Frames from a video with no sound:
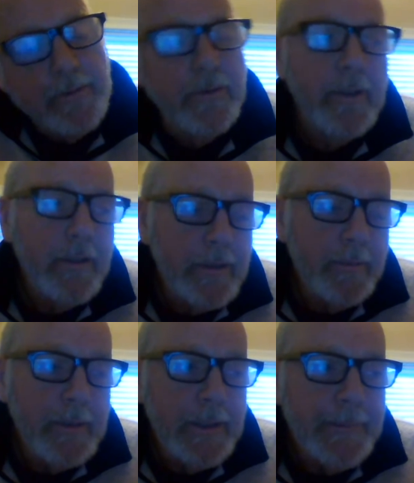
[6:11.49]
and she looked
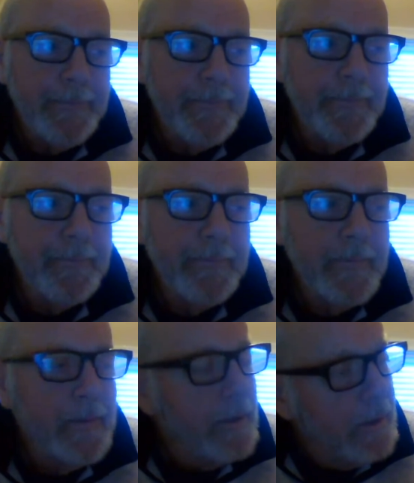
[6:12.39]
at me,
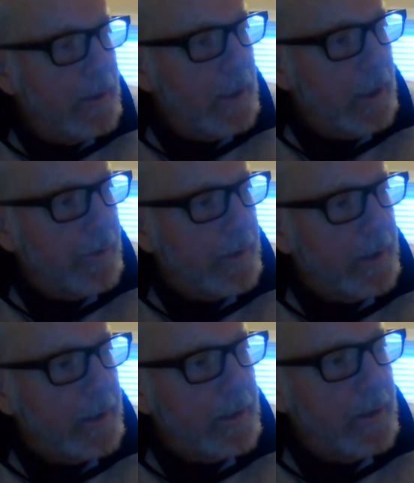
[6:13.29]
and we're
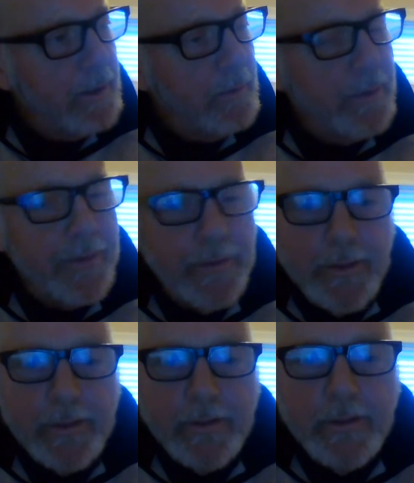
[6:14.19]
like, well,
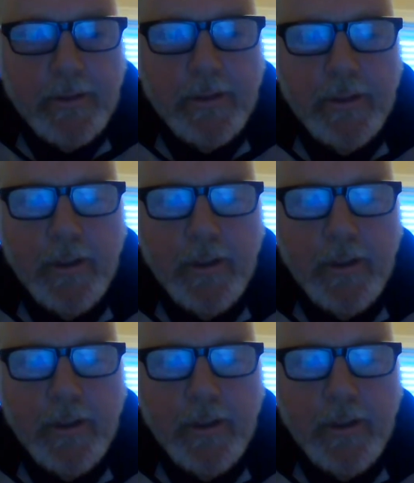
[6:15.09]
30's, you